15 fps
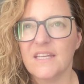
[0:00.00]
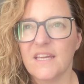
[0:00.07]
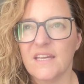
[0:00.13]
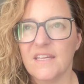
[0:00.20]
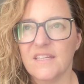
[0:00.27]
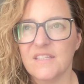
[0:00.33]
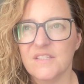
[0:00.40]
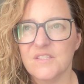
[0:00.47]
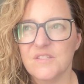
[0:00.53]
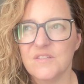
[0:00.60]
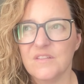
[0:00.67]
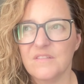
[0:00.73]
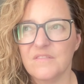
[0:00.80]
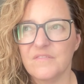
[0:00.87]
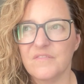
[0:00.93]
is
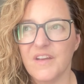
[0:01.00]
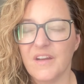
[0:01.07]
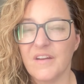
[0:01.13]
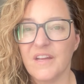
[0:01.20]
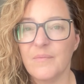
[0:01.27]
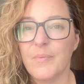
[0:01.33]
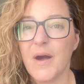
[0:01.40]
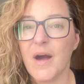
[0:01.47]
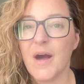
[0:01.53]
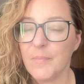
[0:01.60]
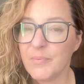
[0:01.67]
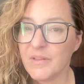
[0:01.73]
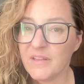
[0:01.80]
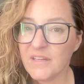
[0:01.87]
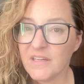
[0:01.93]
very
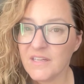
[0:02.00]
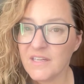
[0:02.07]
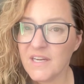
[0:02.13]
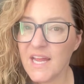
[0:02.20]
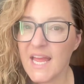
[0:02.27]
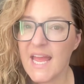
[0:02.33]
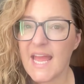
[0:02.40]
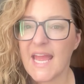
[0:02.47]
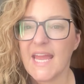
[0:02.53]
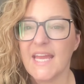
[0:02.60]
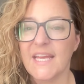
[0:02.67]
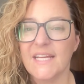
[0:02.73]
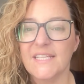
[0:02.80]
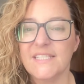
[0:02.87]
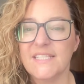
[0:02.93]
popular,
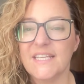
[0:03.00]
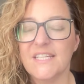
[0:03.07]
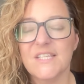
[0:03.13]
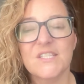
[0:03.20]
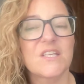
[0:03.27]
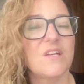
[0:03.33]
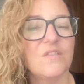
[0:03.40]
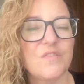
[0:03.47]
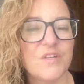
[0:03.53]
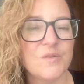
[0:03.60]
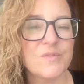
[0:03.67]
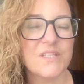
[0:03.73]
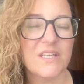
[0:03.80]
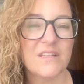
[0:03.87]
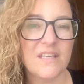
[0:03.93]
and it is
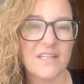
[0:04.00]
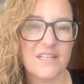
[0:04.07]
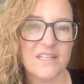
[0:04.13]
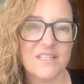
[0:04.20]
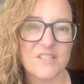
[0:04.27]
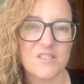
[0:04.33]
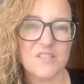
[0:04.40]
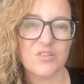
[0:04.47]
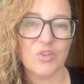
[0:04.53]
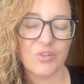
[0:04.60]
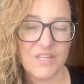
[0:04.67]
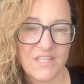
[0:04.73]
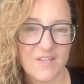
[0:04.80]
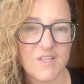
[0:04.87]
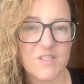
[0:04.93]
confusing that it is
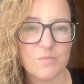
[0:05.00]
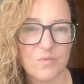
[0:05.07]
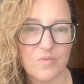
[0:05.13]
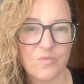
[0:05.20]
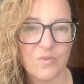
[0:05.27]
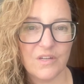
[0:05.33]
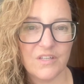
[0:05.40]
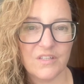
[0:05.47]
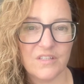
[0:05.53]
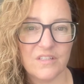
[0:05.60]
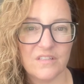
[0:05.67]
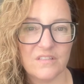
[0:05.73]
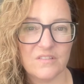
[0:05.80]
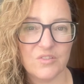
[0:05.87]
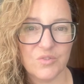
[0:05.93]
30 days before
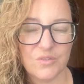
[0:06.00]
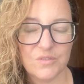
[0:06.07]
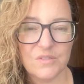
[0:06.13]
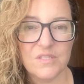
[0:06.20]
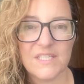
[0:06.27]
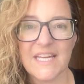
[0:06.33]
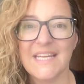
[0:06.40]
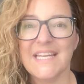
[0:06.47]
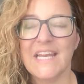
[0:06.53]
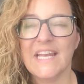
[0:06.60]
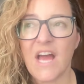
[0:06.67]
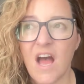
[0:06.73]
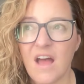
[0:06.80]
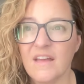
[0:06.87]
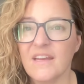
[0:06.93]
your cruise and
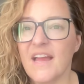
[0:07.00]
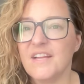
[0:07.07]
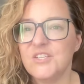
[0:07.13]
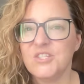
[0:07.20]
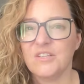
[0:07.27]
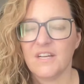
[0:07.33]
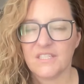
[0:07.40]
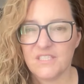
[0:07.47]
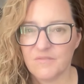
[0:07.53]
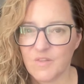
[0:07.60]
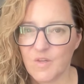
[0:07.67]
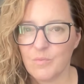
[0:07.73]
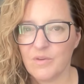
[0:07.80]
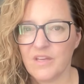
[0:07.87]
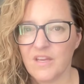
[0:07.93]
not at your
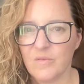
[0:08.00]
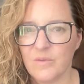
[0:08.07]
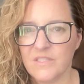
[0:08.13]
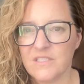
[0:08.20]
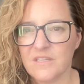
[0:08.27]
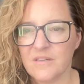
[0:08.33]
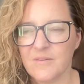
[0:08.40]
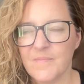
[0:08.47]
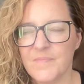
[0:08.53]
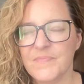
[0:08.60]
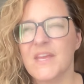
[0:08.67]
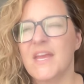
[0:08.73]
activity booking window.